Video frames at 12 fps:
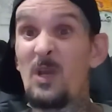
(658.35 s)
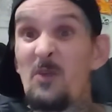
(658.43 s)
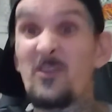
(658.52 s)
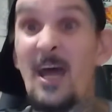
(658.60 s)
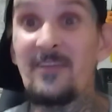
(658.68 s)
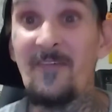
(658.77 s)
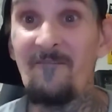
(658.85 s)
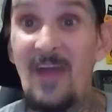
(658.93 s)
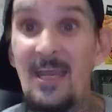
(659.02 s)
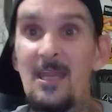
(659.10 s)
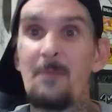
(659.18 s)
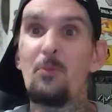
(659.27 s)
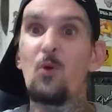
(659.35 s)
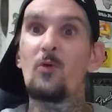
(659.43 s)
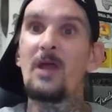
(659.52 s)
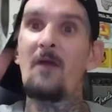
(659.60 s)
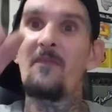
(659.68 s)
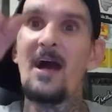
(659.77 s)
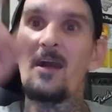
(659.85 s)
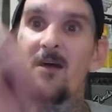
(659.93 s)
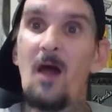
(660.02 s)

When he was nice and faded, he pulled out that